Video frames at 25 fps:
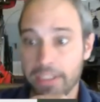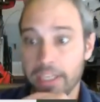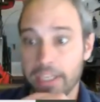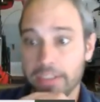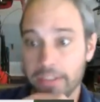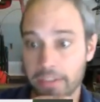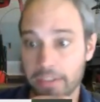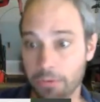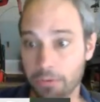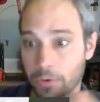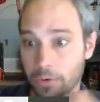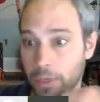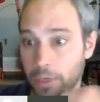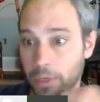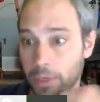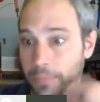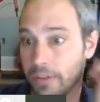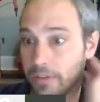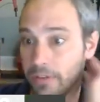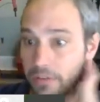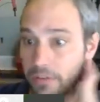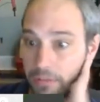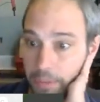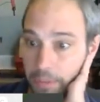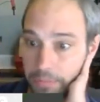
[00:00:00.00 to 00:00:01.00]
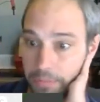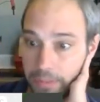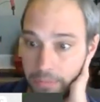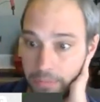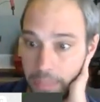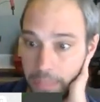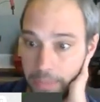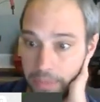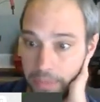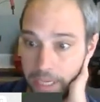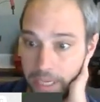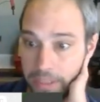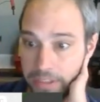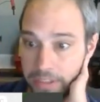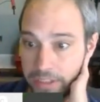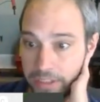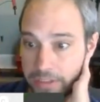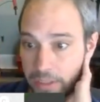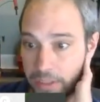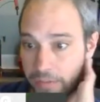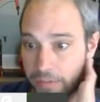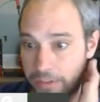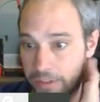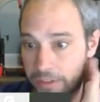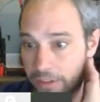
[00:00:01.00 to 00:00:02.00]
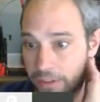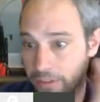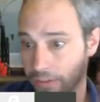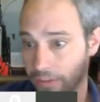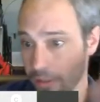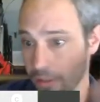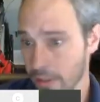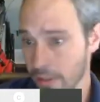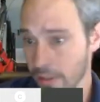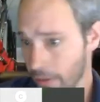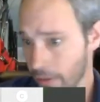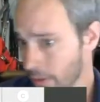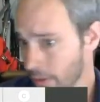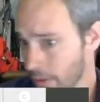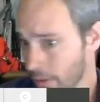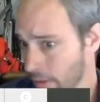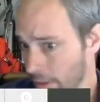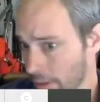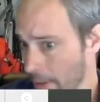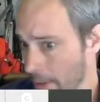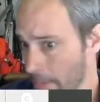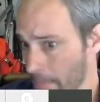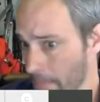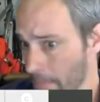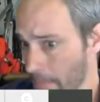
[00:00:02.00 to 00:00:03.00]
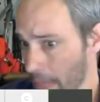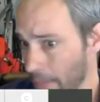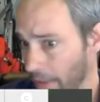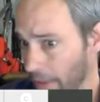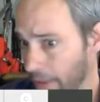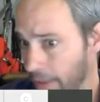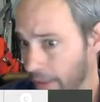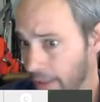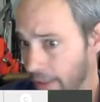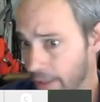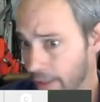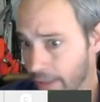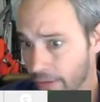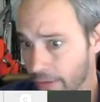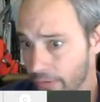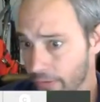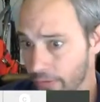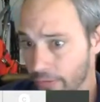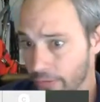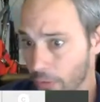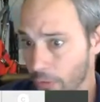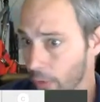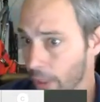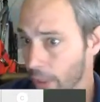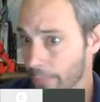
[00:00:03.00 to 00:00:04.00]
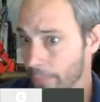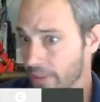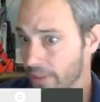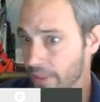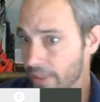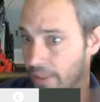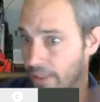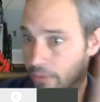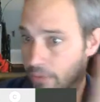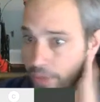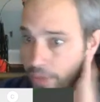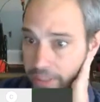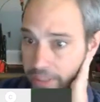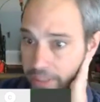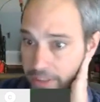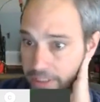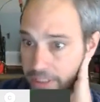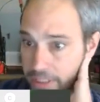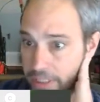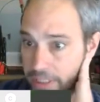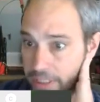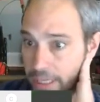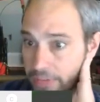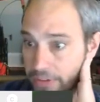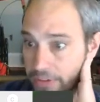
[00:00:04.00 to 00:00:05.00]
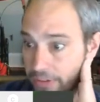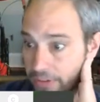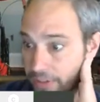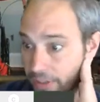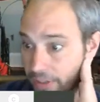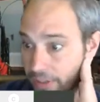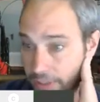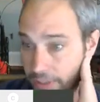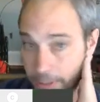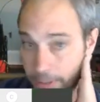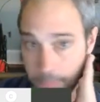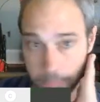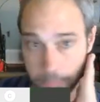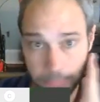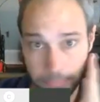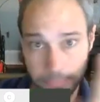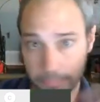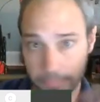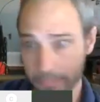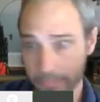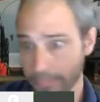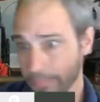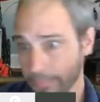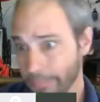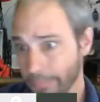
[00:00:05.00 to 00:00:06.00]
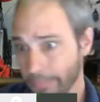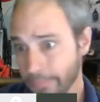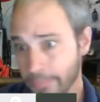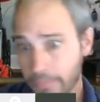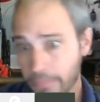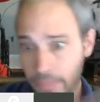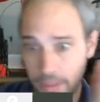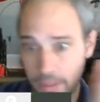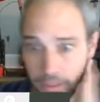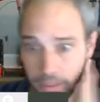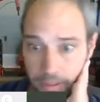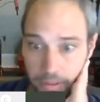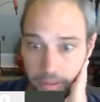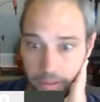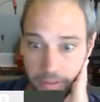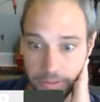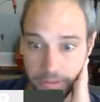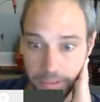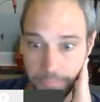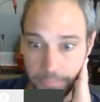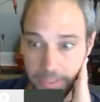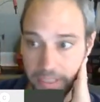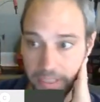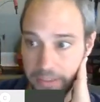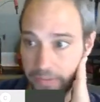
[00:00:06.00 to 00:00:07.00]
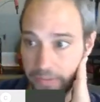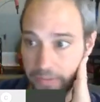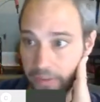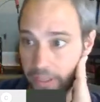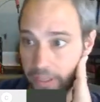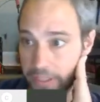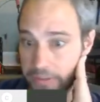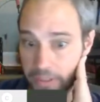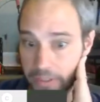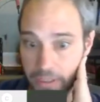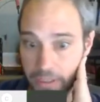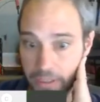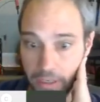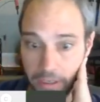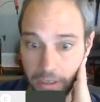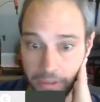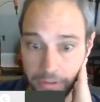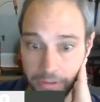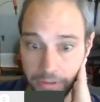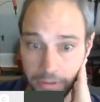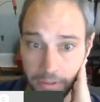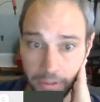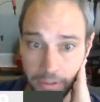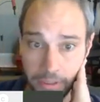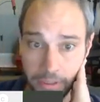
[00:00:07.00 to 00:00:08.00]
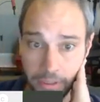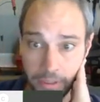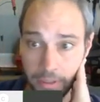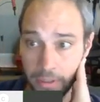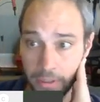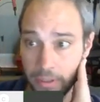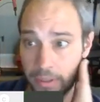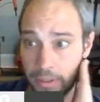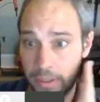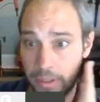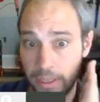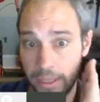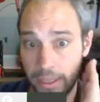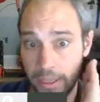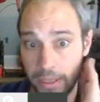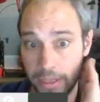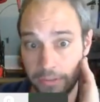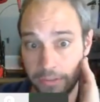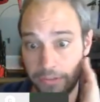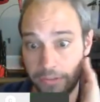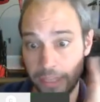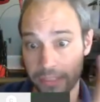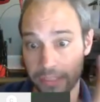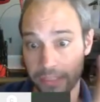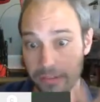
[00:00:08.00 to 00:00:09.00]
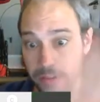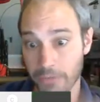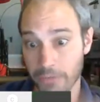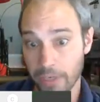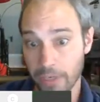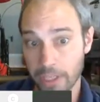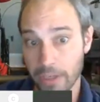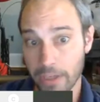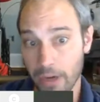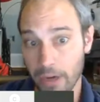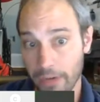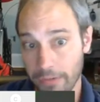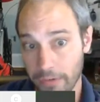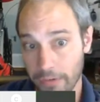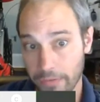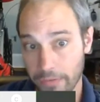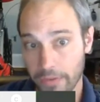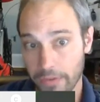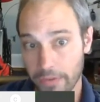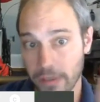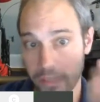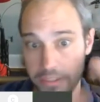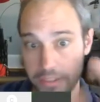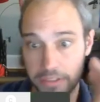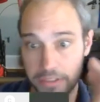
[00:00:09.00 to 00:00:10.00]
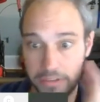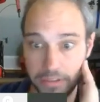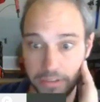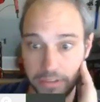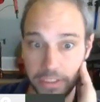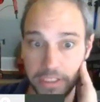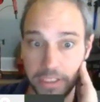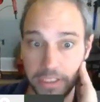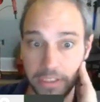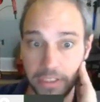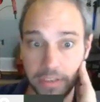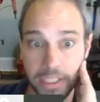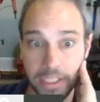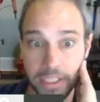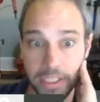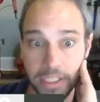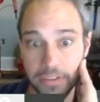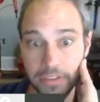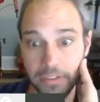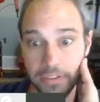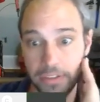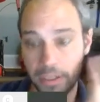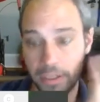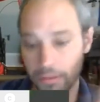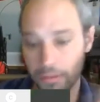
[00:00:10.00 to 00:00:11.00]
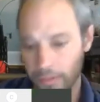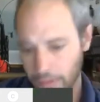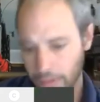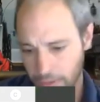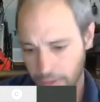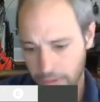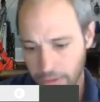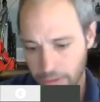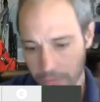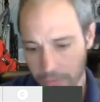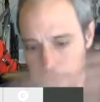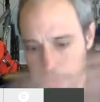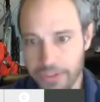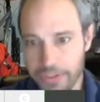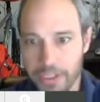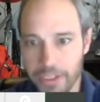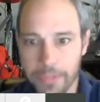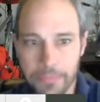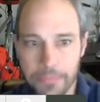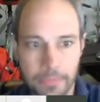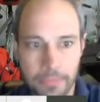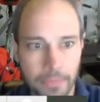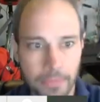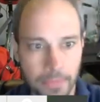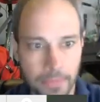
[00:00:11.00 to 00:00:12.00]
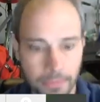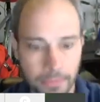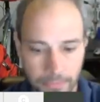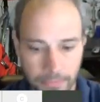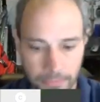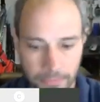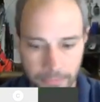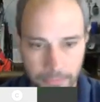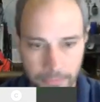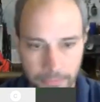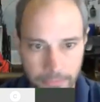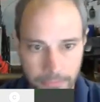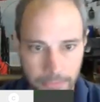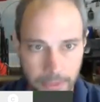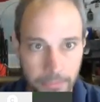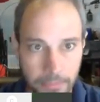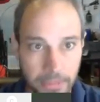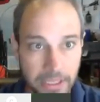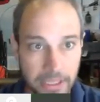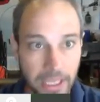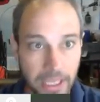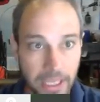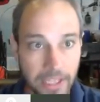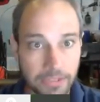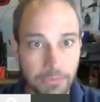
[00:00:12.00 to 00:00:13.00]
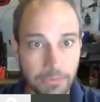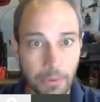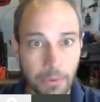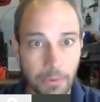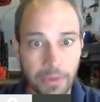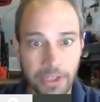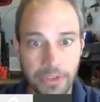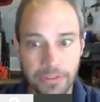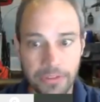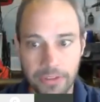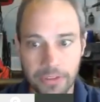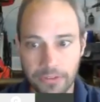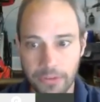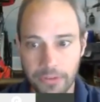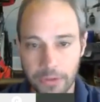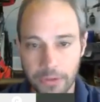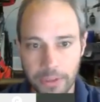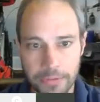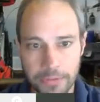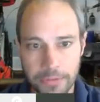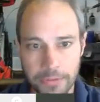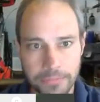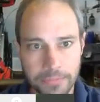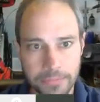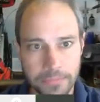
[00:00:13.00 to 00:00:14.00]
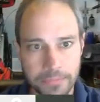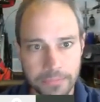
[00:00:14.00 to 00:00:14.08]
changes, and we're up to maybe energy services, maybe 40% waste energy down to 60, just because of electric cars and the fact that they're running off of electricity generation. So we'll see. But that's what we use it for.